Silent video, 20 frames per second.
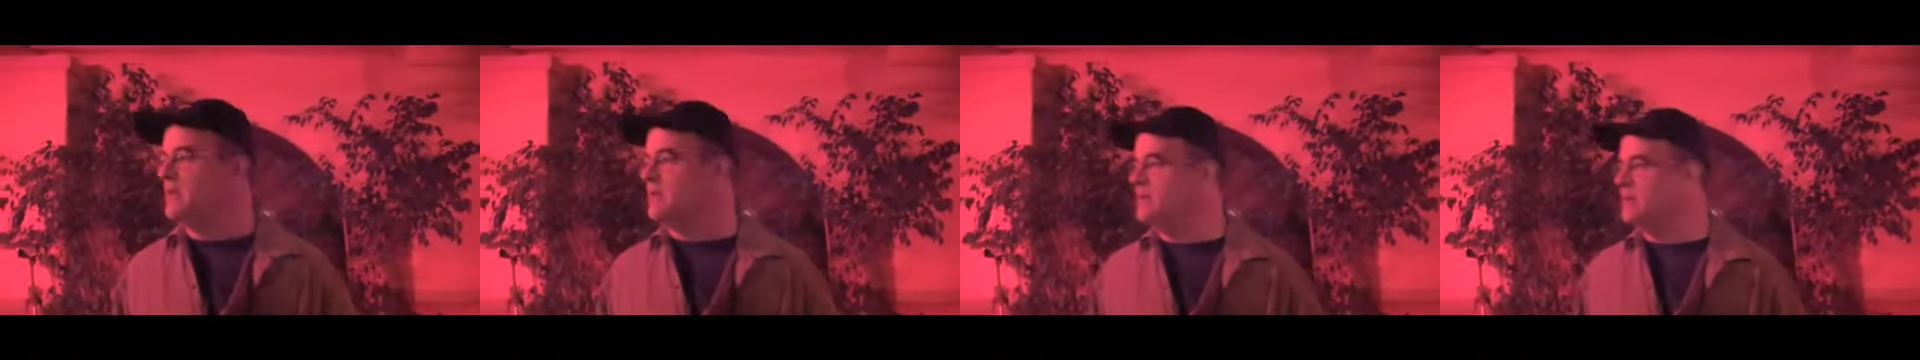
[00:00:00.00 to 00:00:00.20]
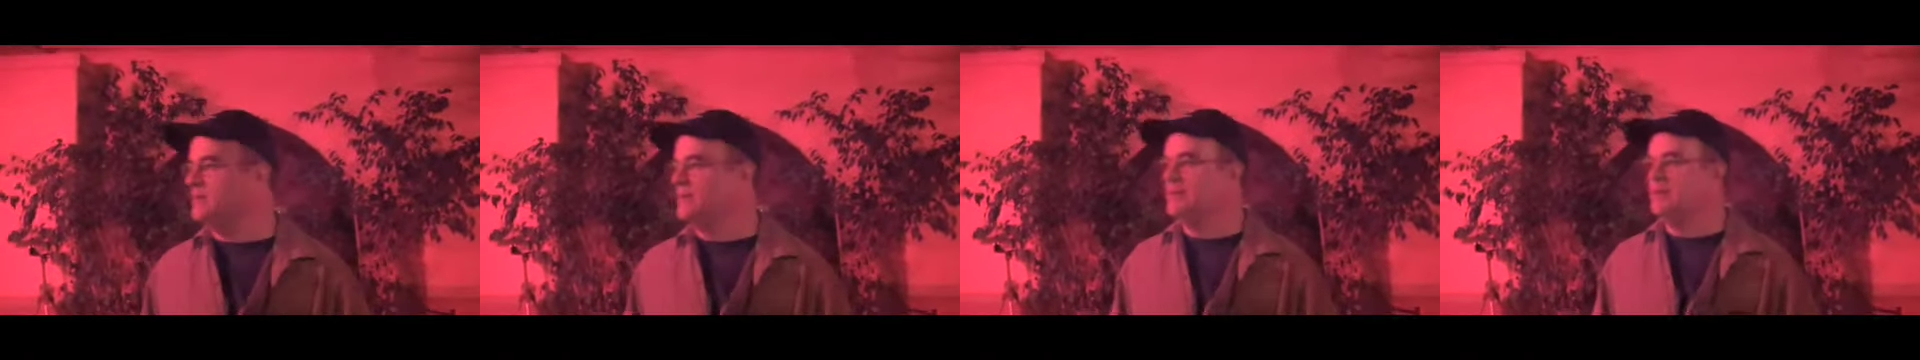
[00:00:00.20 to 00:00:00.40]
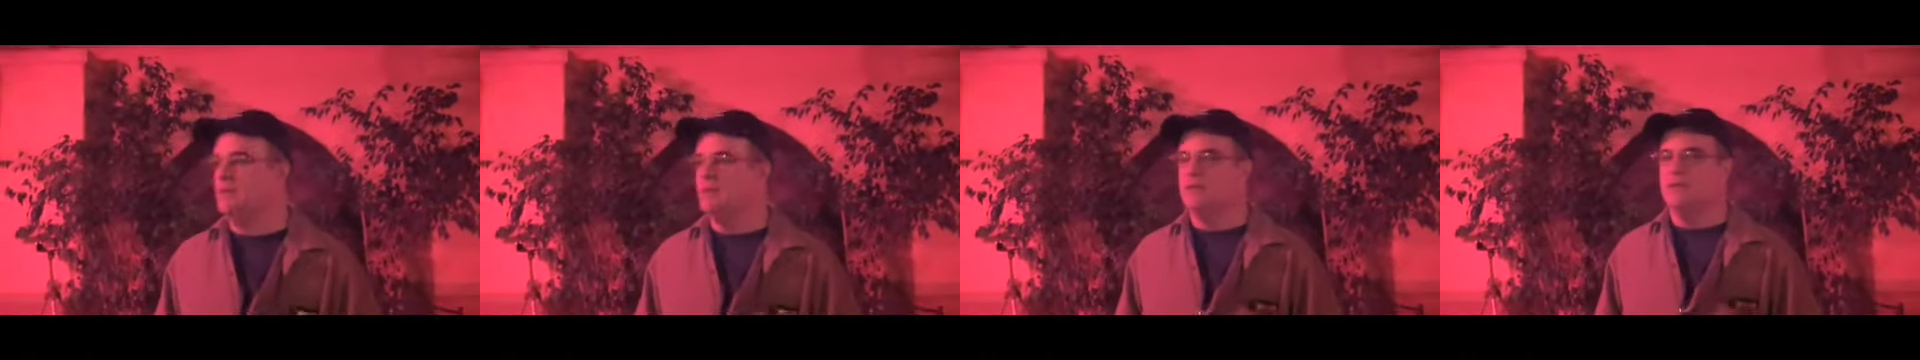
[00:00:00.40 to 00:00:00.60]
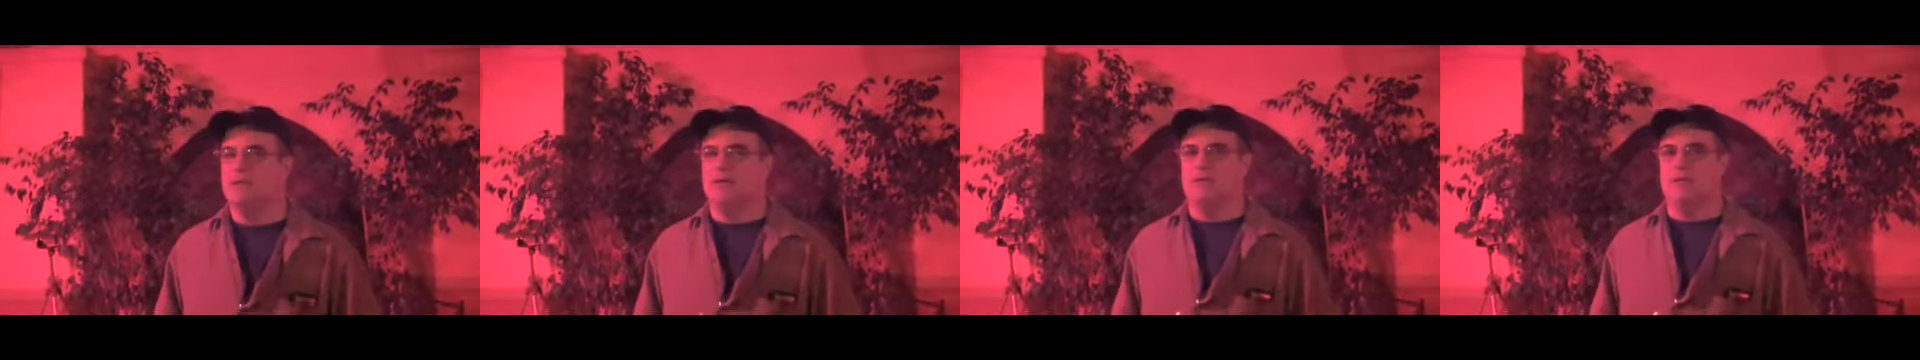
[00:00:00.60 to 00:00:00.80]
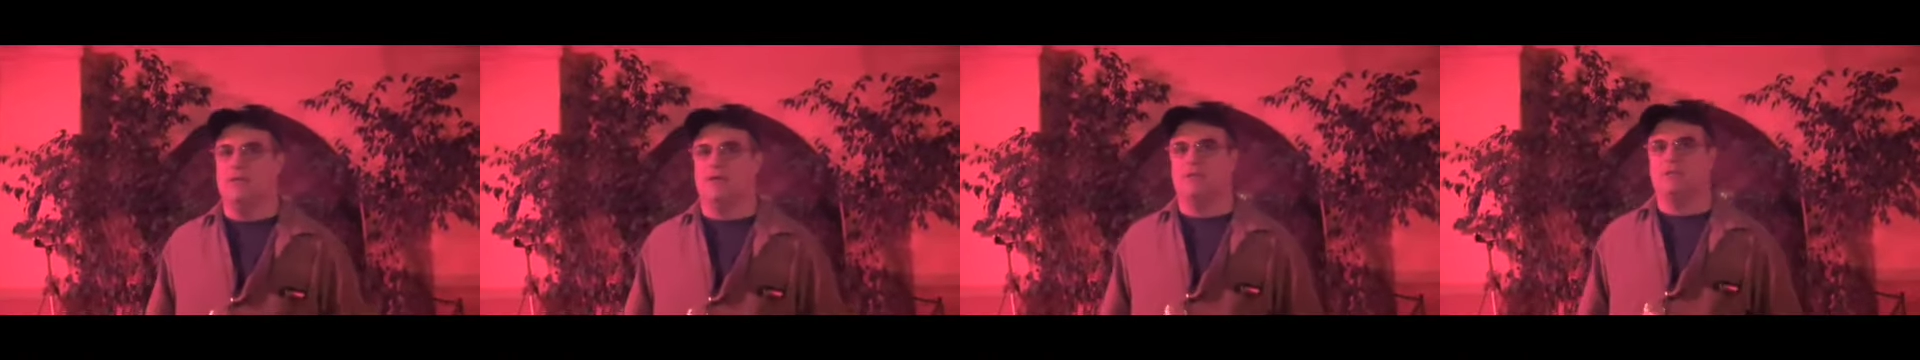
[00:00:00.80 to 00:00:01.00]
an
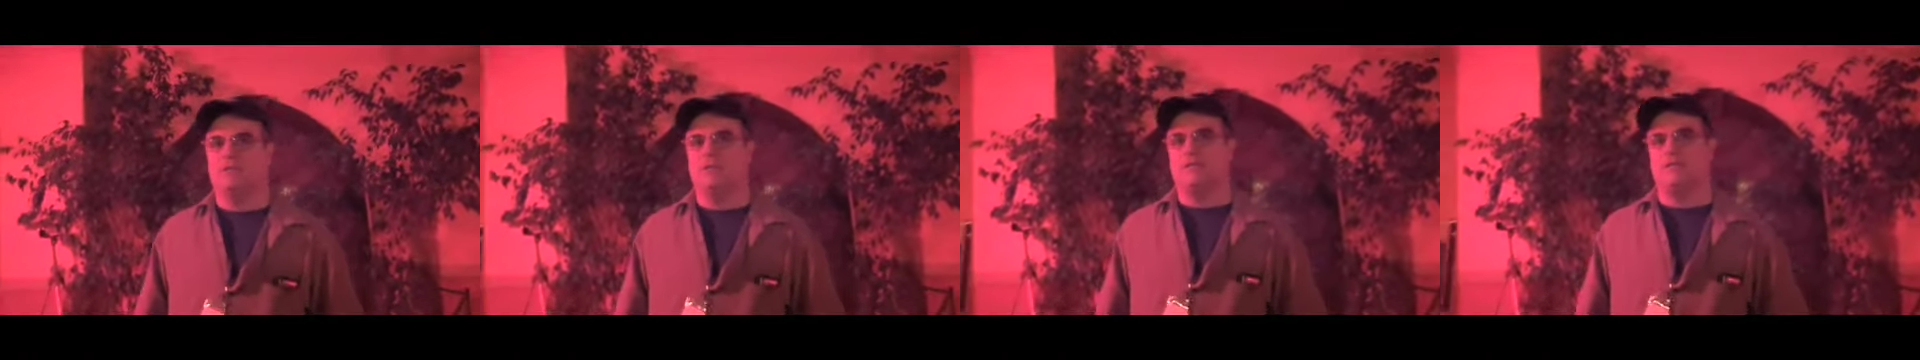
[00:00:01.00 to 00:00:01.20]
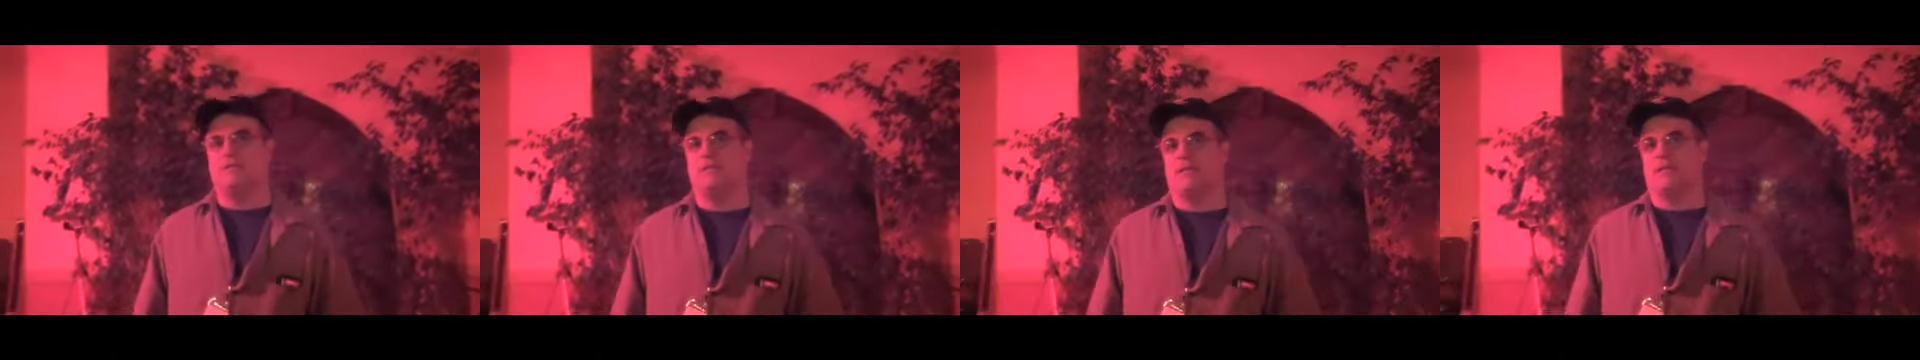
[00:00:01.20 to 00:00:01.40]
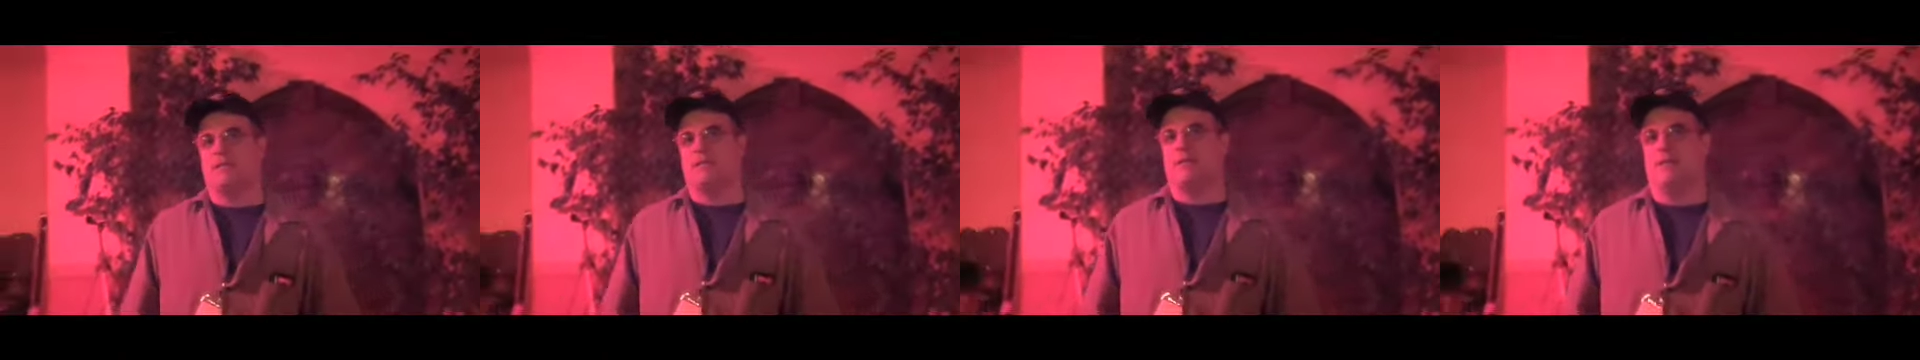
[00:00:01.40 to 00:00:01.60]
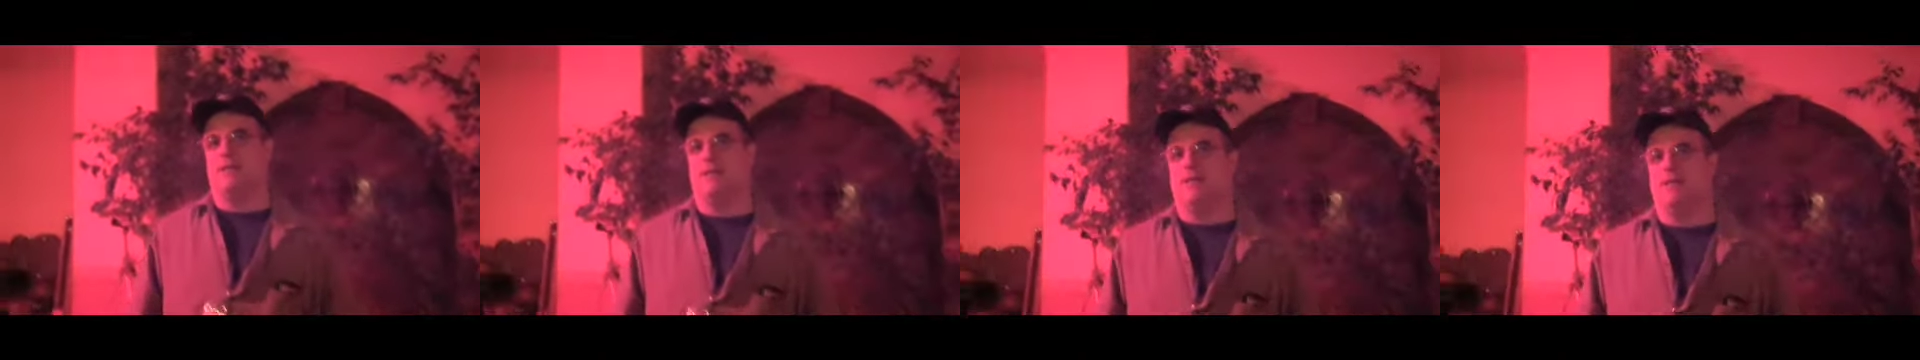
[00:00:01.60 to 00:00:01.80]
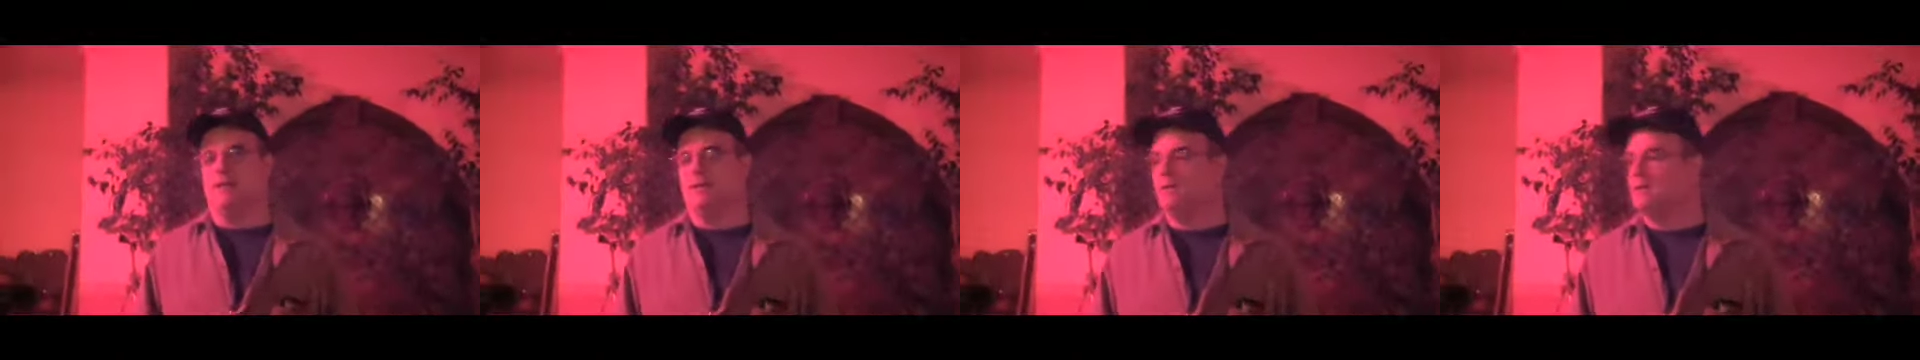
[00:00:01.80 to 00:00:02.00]
an artistic
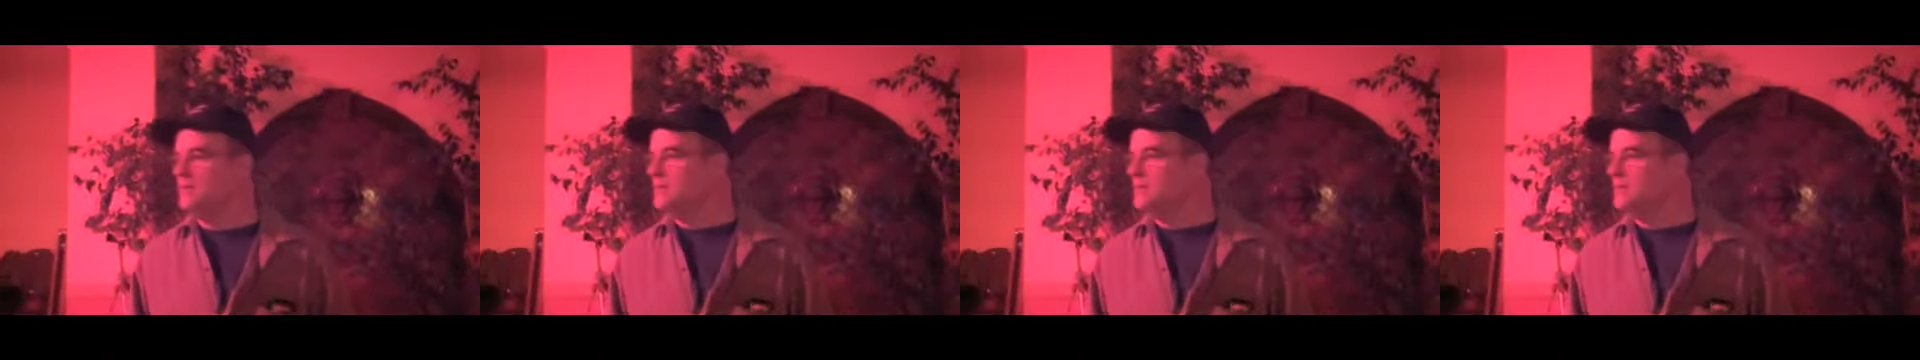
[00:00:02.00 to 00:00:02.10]
uh,